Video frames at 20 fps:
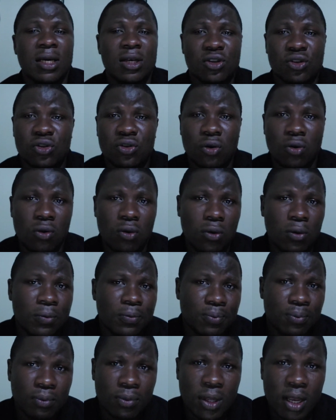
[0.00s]
So
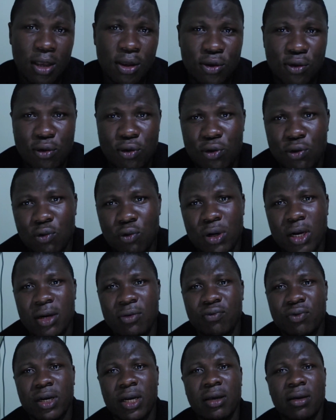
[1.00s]
you
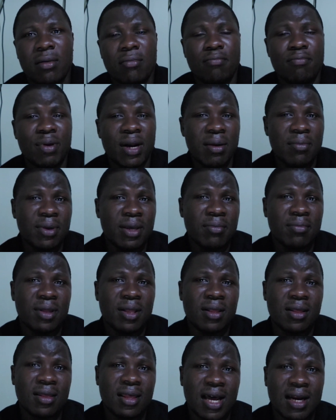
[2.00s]
couldn't really blame him
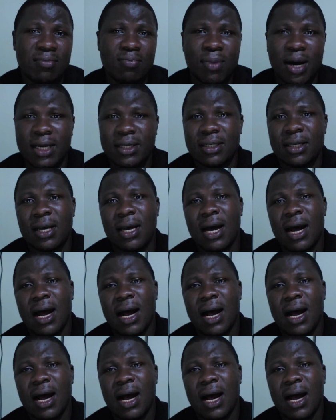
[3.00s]
that much.